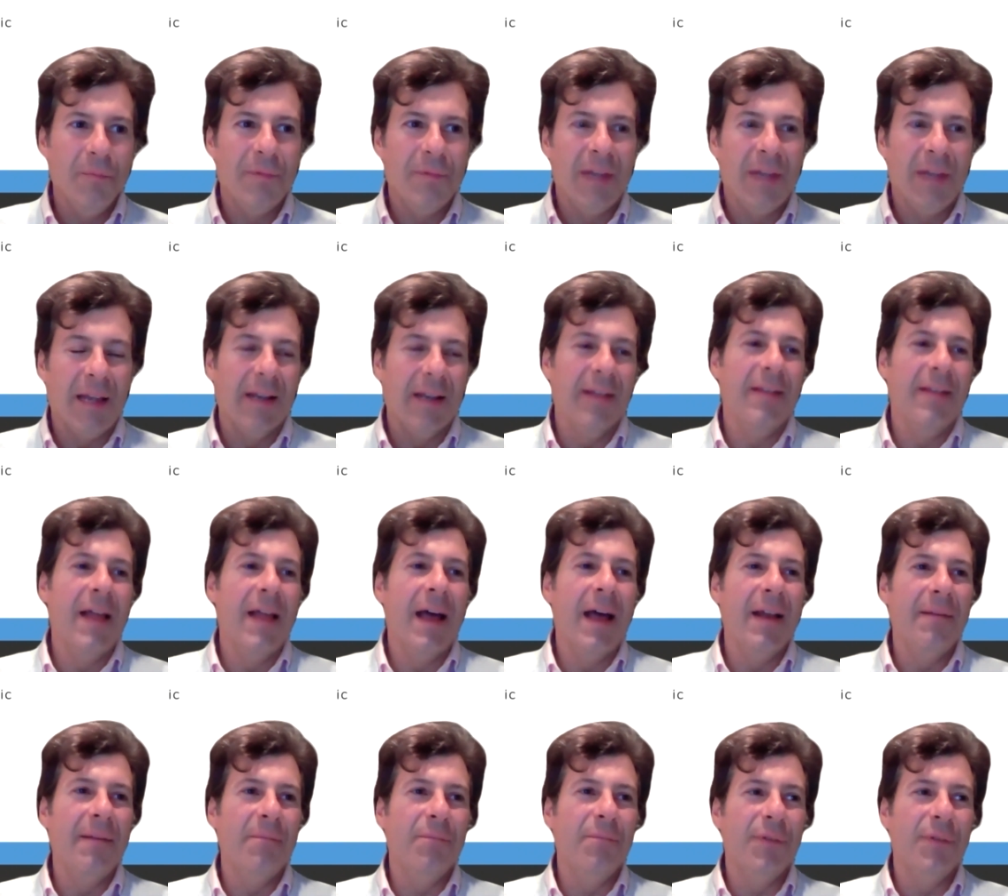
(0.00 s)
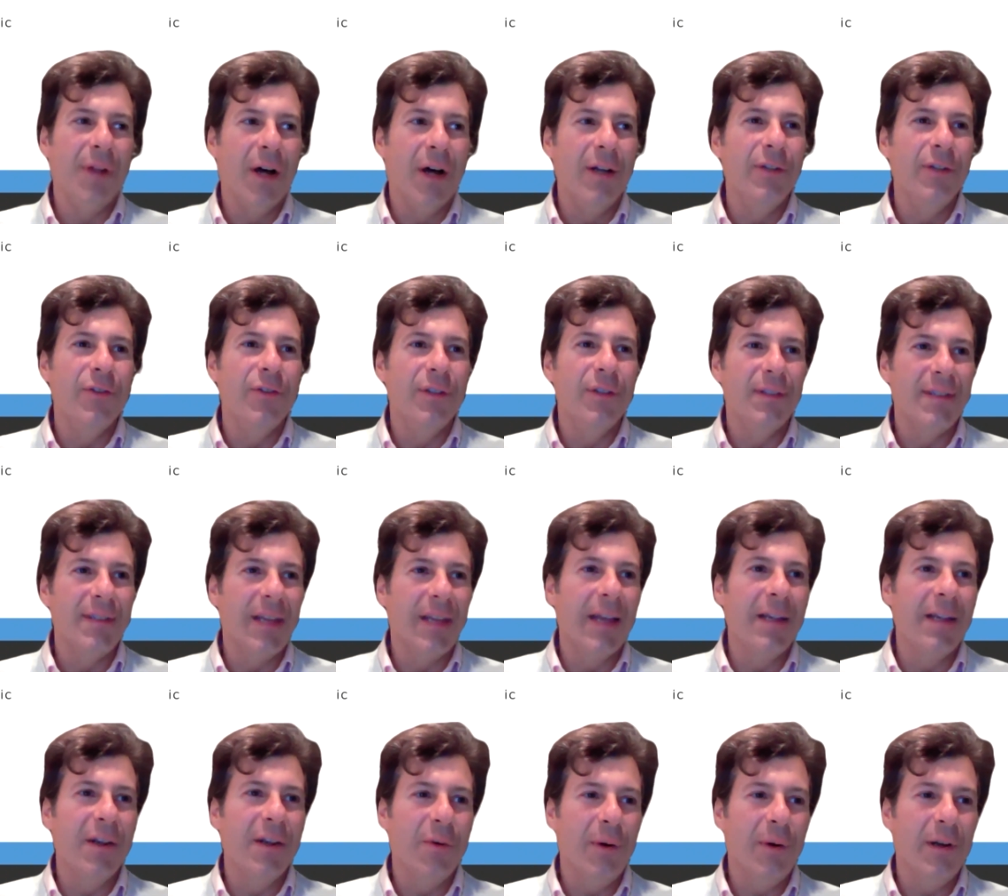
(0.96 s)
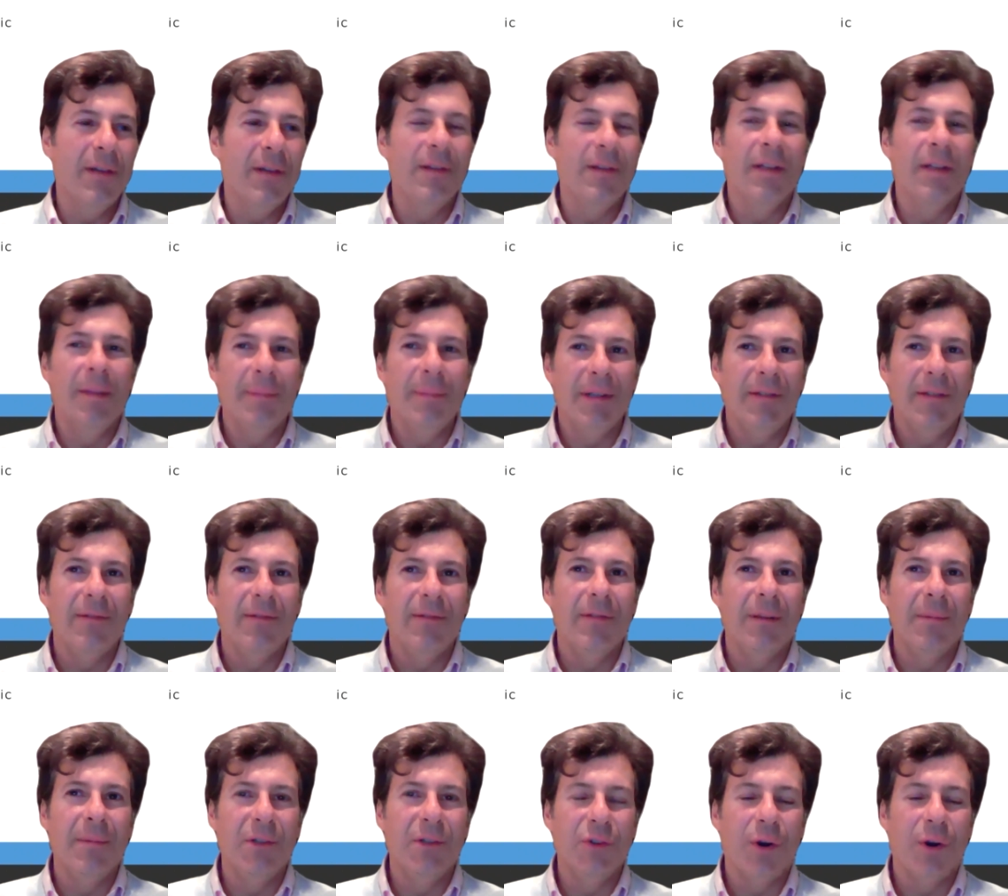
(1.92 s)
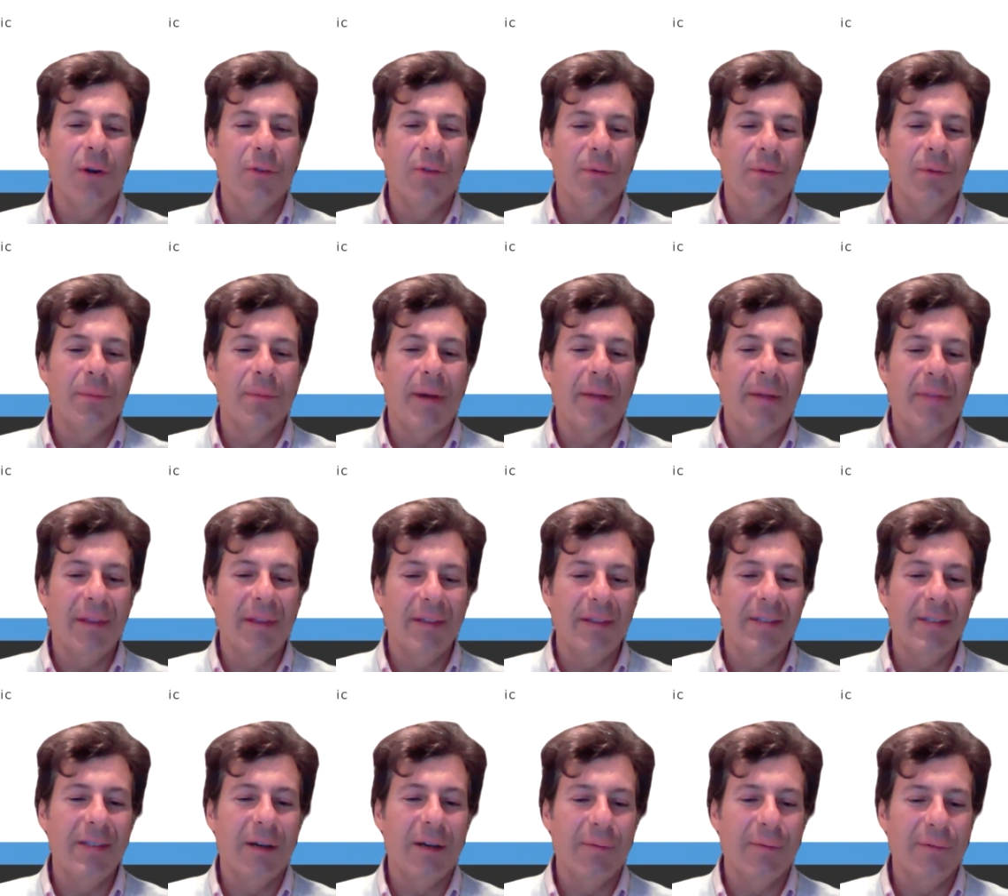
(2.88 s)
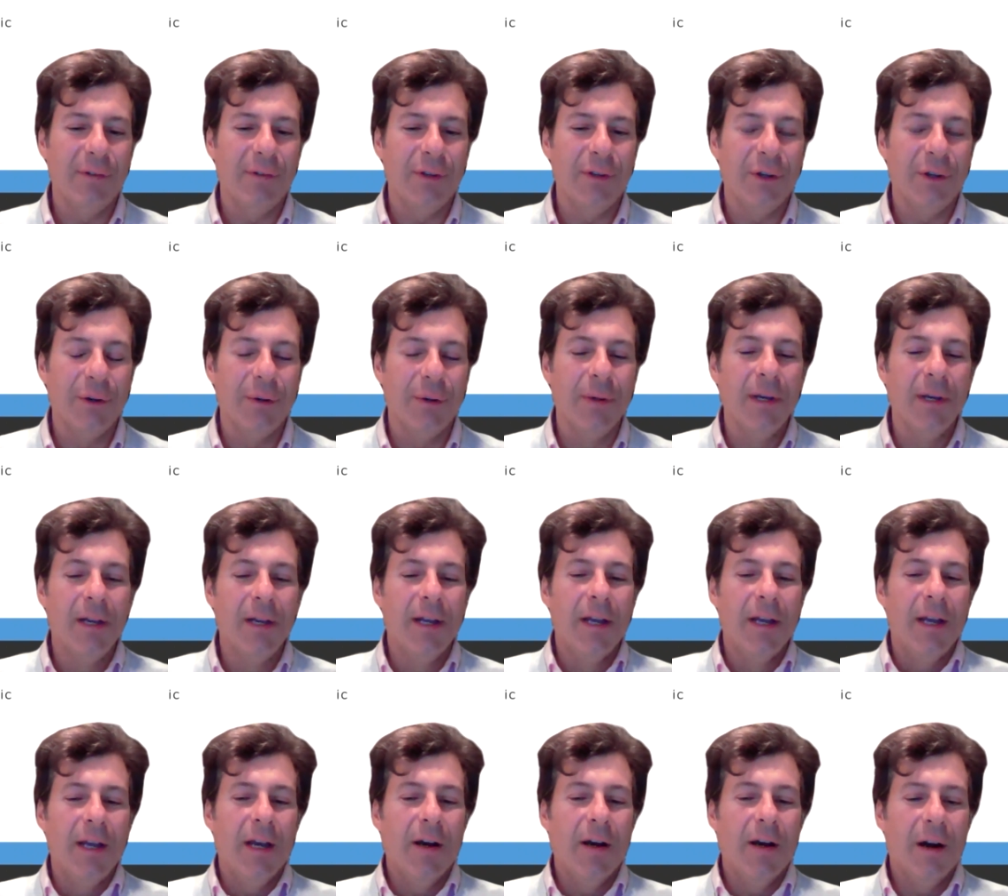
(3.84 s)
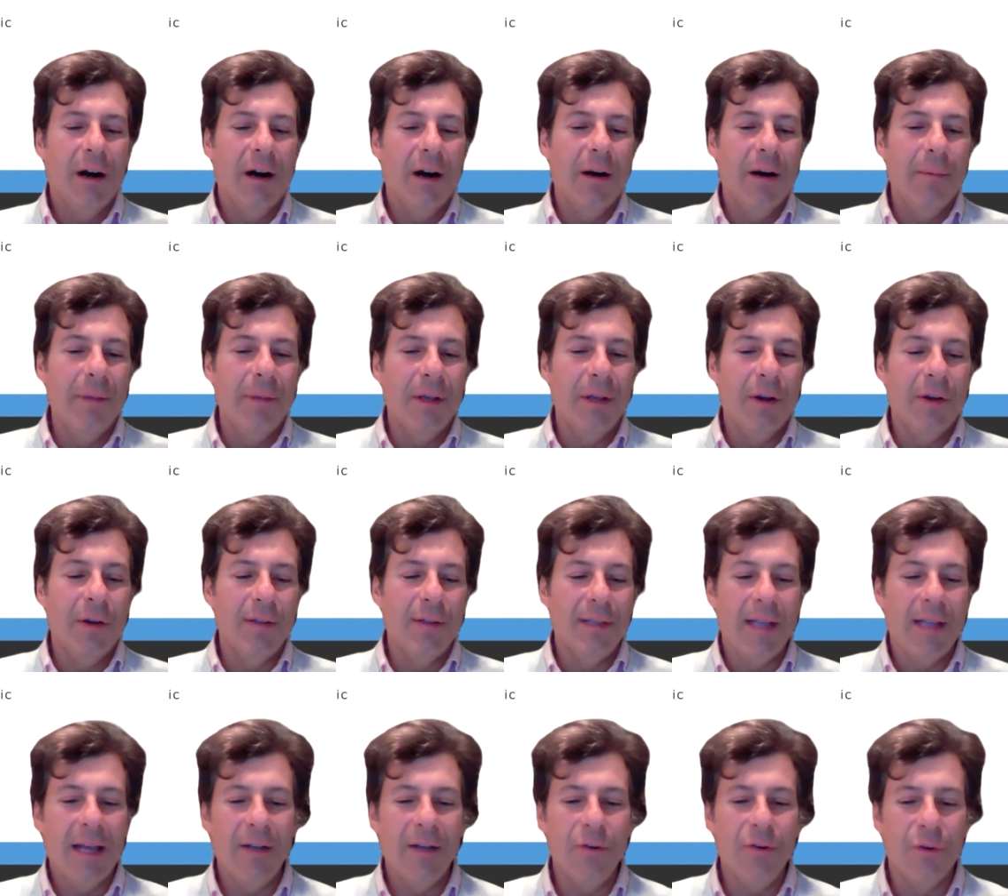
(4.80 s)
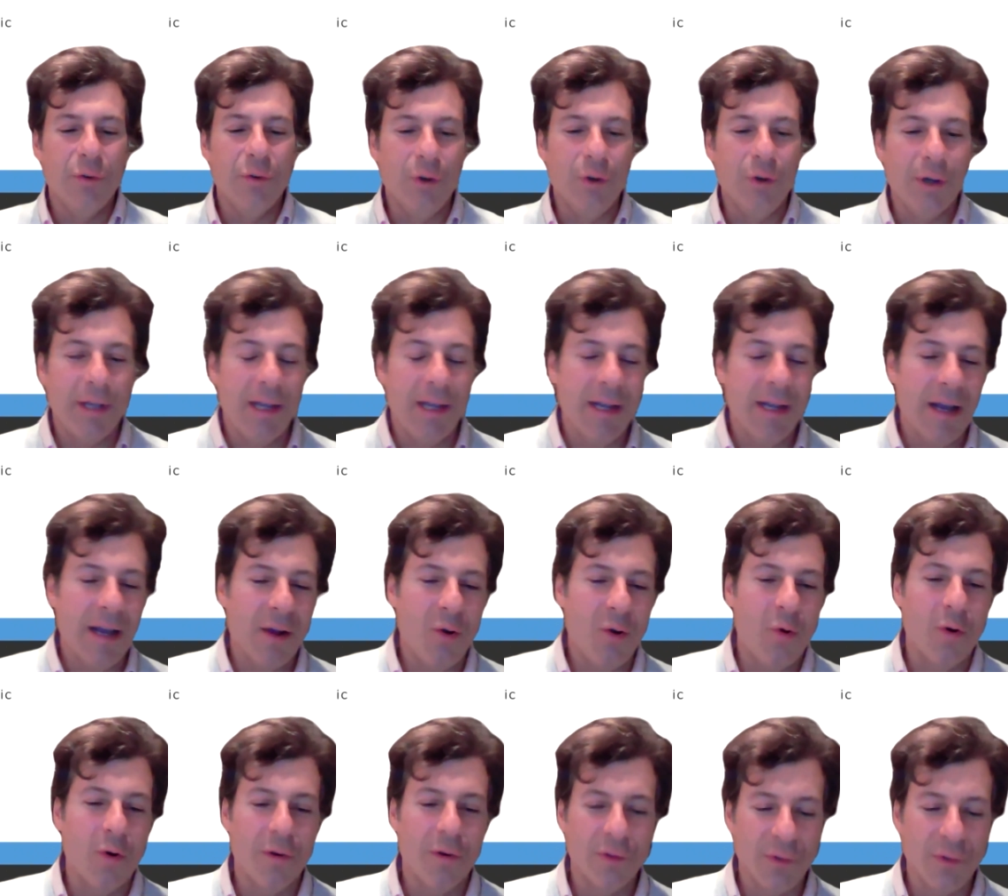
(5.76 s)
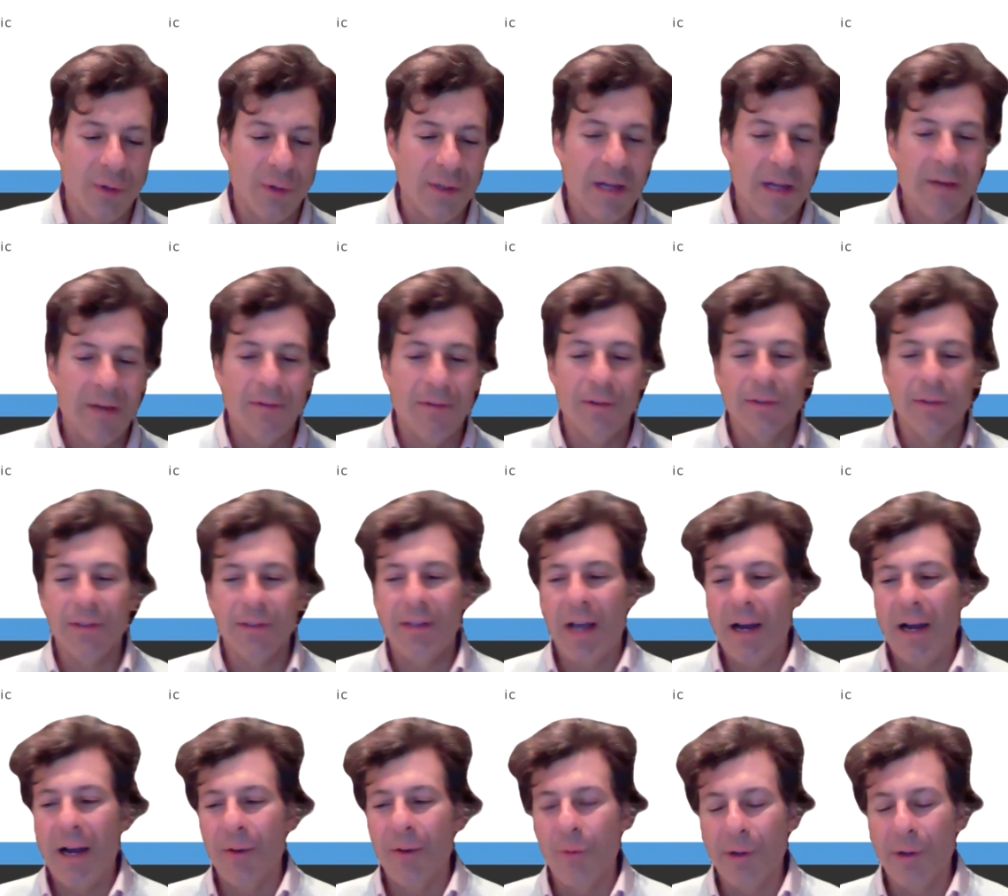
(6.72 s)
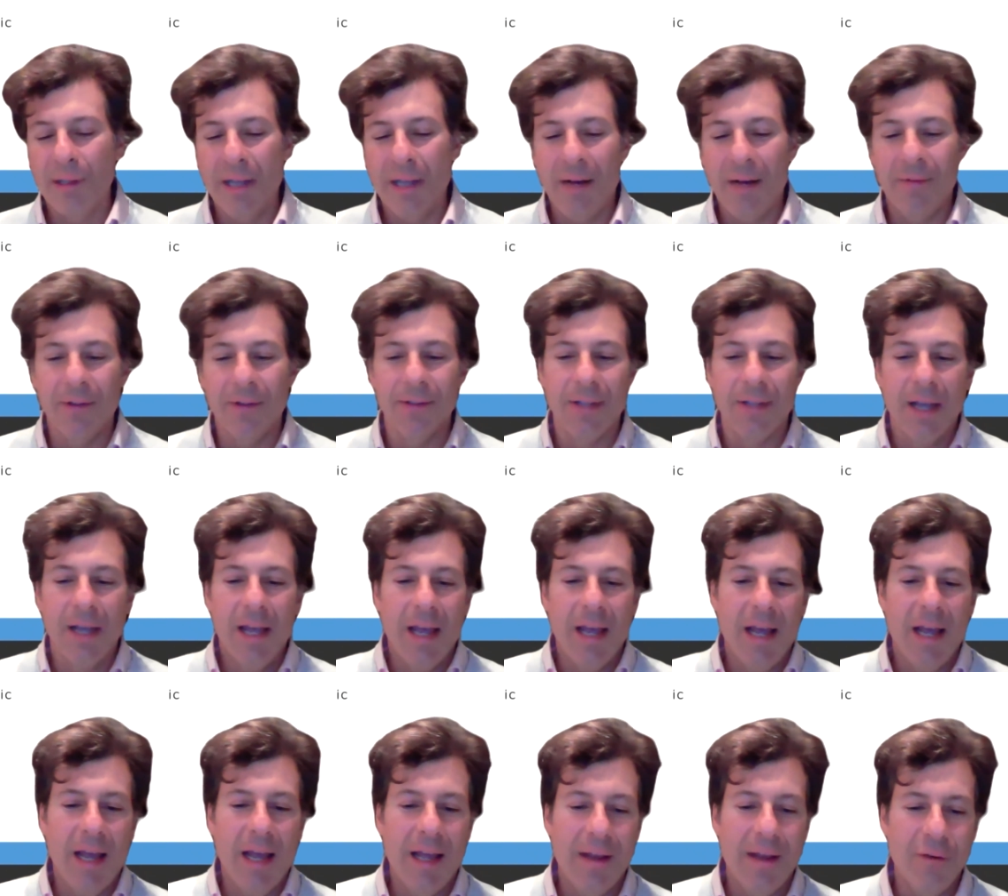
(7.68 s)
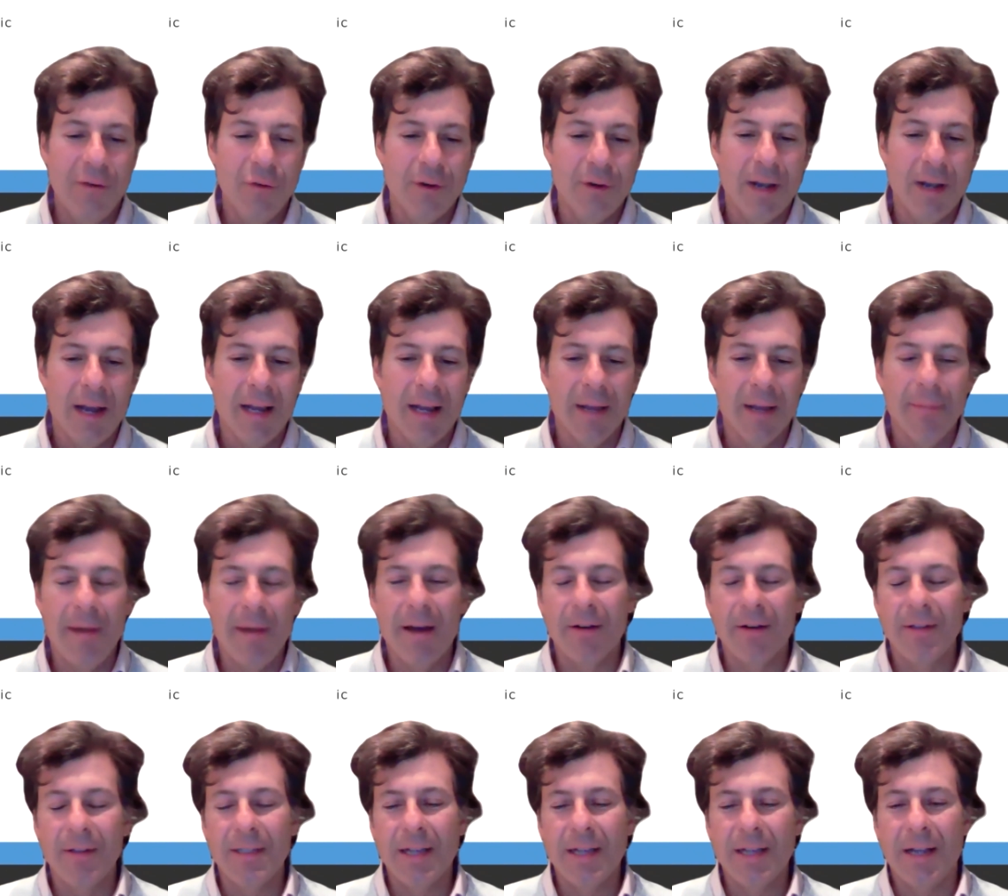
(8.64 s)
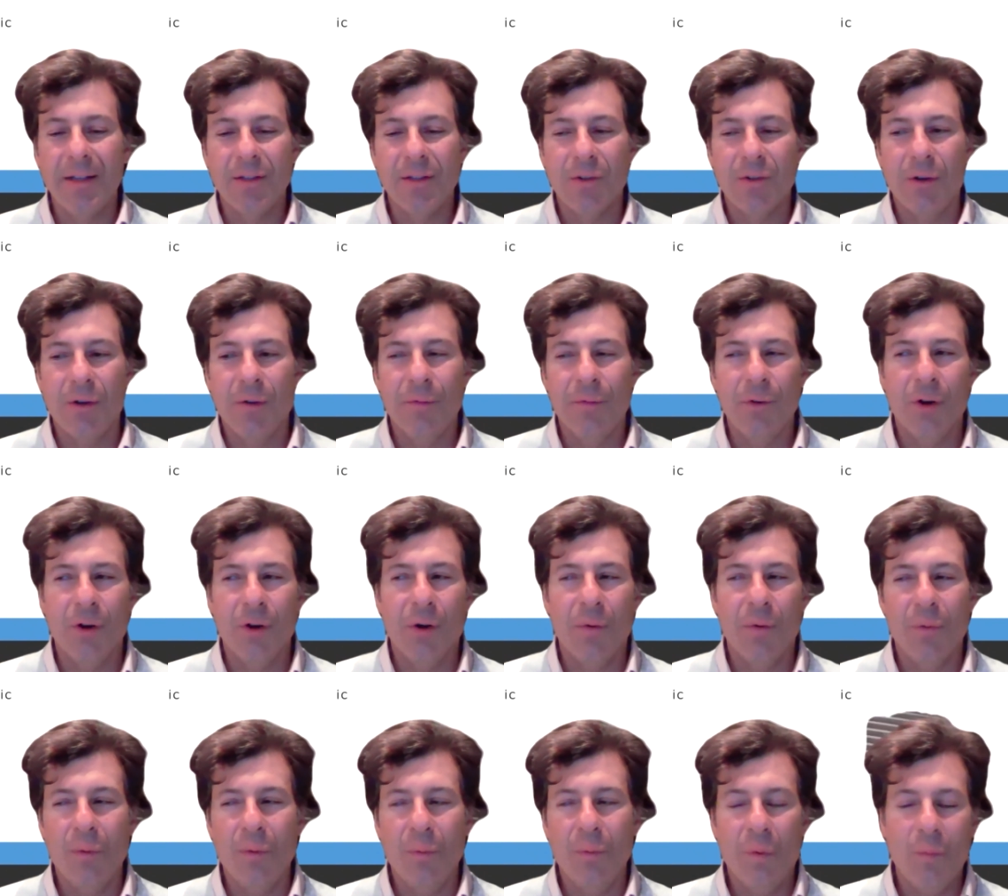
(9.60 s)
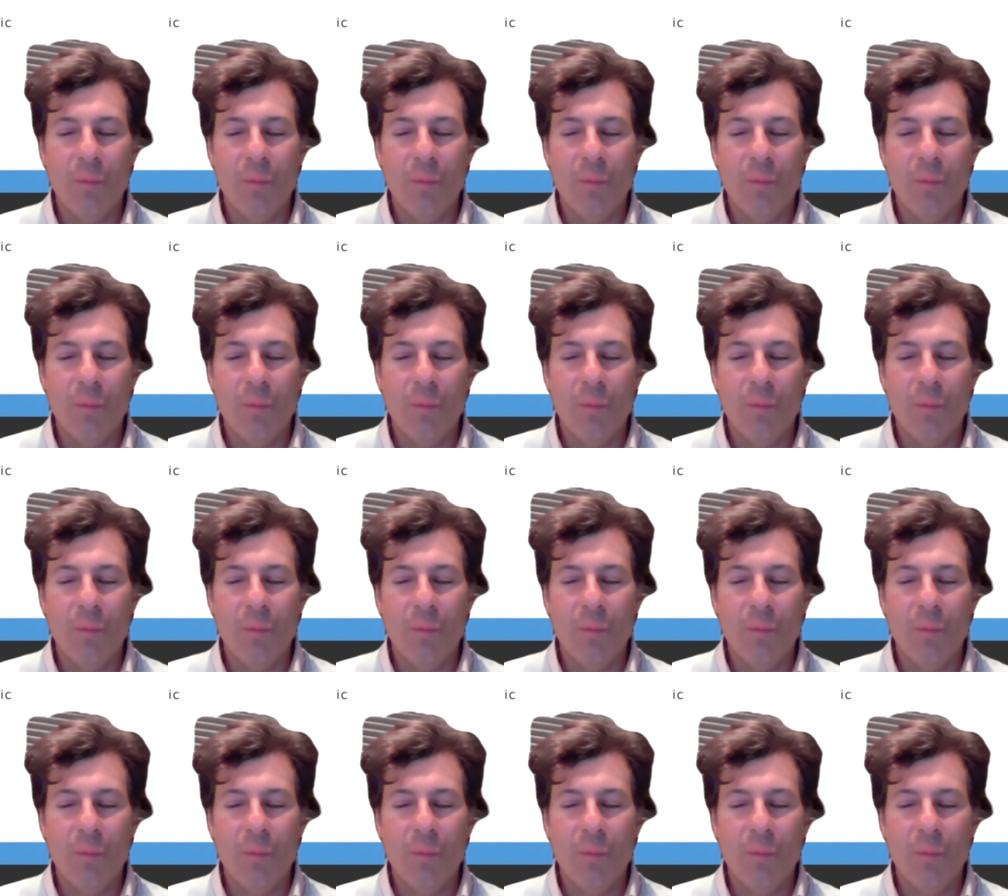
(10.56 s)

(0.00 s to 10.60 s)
taking that plunge and saying, you know what, let me talk to him about this stuff too, because then you're looking at cortisol levels, thyroid levels, and you're getting a better sense of, you know,